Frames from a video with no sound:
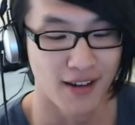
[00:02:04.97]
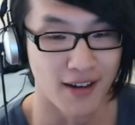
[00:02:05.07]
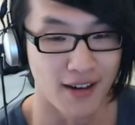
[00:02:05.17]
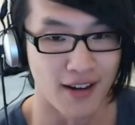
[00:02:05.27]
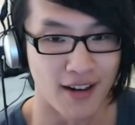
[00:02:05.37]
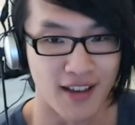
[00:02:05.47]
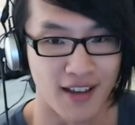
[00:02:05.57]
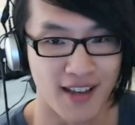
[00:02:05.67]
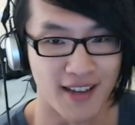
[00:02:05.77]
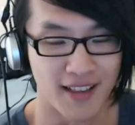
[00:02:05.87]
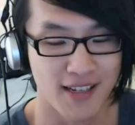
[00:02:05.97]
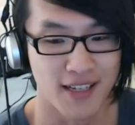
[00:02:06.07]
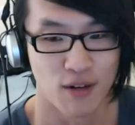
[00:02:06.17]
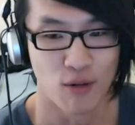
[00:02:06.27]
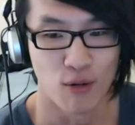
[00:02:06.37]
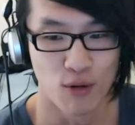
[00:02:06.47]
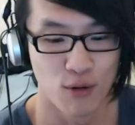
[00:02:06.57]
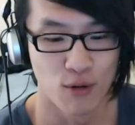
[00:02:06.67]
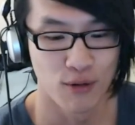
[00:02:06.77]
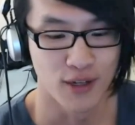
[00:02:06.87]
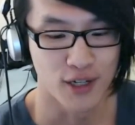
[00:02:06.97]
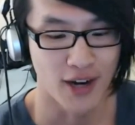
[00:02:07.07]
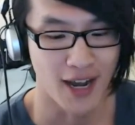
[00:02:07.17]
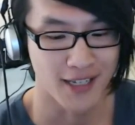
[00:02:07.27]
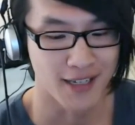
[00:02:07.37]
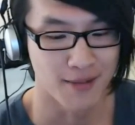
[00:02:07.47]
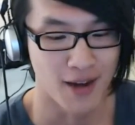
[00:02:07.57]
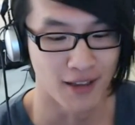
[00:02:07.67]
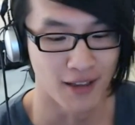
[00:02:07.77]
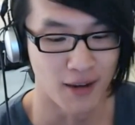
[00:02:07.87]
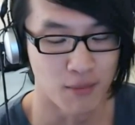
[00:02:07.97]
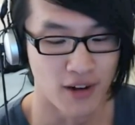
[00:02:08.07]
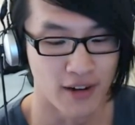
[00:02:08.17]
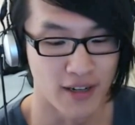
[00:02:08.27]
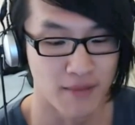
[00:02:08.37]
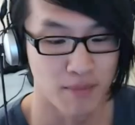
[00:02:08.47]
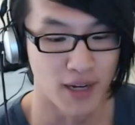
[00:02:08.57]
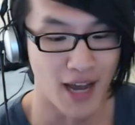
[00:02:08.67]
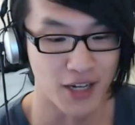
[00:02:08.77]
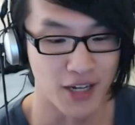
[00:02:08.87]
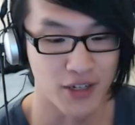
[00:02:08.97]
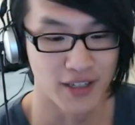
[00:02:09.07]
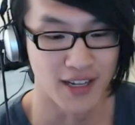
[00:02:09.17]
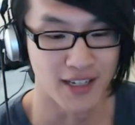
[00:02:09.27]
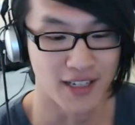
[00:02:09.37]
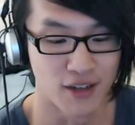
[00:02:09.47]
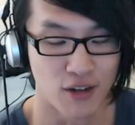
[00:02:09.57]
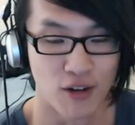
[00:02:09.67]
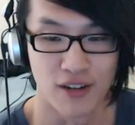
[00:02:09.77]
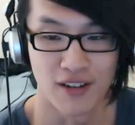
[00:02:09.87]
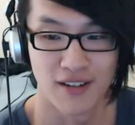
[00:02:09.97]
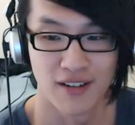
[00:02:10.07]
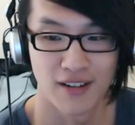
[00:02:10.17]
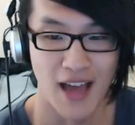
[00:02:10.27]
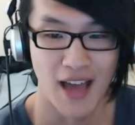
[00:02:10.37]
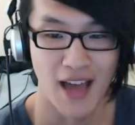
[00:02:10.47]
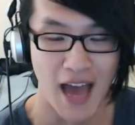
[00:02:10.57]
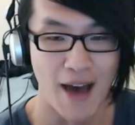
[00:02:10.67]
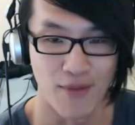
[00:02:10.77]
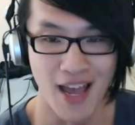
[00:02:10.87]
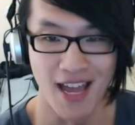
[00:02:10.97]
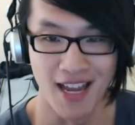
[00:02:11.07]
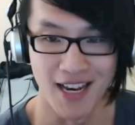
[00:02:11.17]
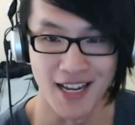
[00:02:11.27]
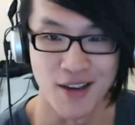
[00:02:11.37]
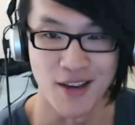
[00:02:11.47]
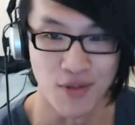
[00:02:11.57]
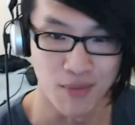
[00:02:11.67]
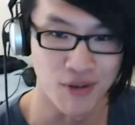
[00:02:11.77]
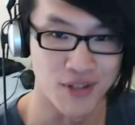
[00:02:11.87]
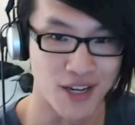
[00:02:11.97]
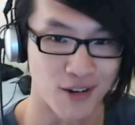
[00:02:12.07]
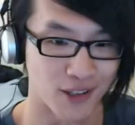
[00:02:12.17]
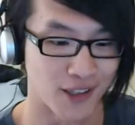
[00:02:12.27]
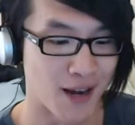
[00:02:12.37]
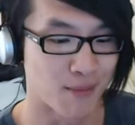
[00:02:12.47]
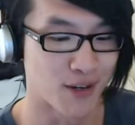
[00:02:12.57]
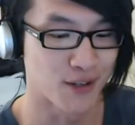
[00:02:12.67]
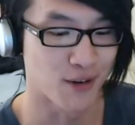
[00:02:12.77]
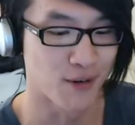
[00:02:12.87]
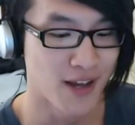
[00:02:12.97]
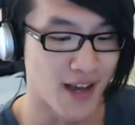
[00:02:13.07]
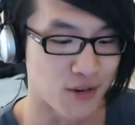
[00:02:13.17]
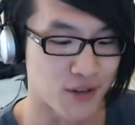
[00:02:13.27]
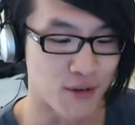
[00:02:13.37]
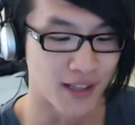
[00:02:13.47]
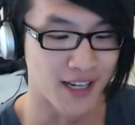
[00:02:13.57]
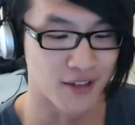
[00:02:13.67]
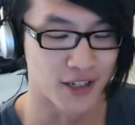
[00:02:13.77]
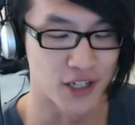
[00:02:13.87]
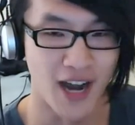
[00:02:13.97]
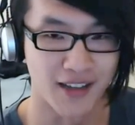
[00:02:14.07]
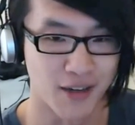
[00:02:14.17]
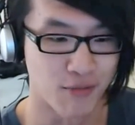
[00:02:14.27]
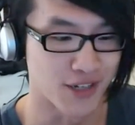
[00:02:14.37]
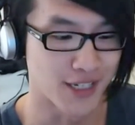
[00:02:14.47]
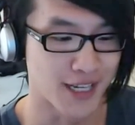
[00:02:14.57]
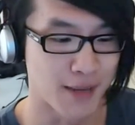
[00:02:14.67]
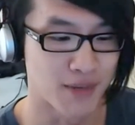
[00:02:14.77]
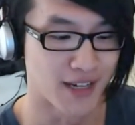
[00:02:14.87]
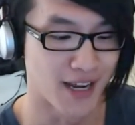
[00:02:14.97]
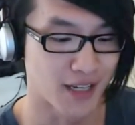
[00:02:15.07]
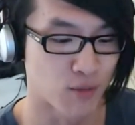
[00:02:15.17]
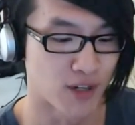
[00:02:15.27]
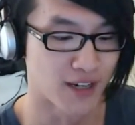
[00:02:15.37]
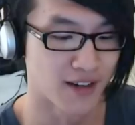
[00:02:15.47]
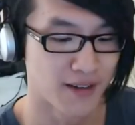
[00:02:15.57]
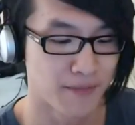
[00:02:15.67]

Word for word: uh, it listed all the tracks in my library, but actually did not have any of the music on the library. So as soon as you clicked on a track, it would just skip to the next one.